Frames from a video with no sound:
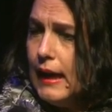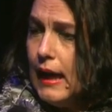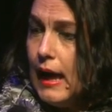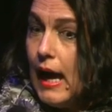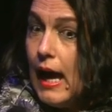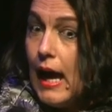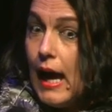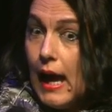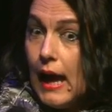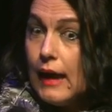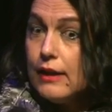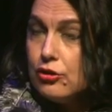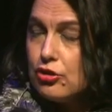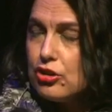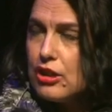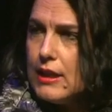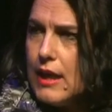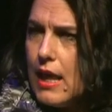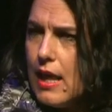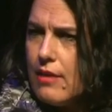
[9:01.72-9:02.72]
And
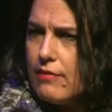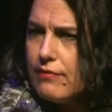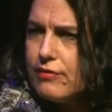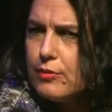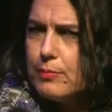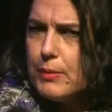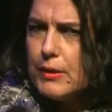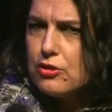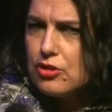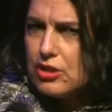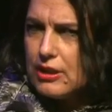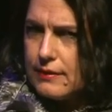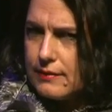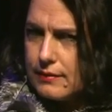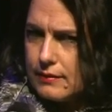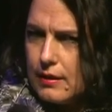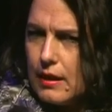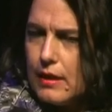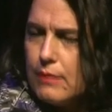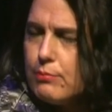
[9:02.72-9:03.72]
she lived, but she's
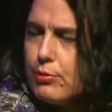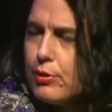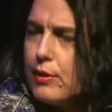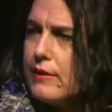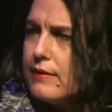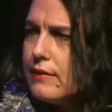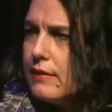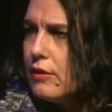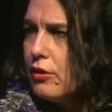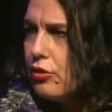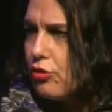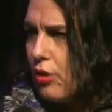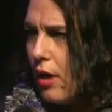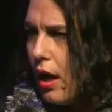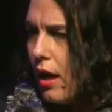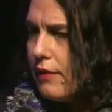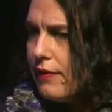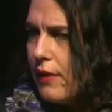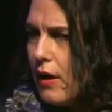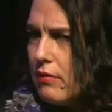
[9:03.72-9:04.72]
still in prison. The
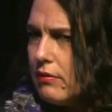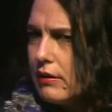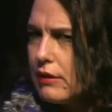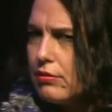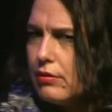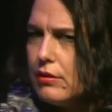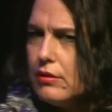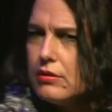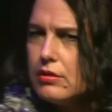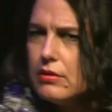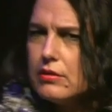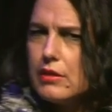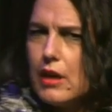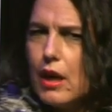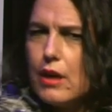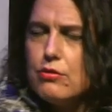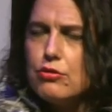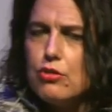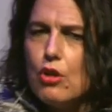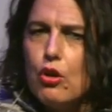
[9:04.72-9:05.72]
trial of her recruiters
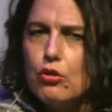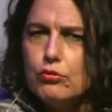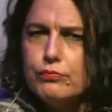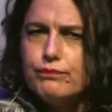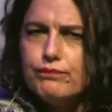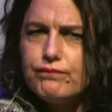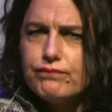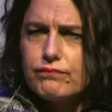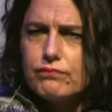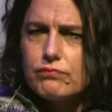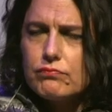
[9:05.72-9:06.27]
goes on.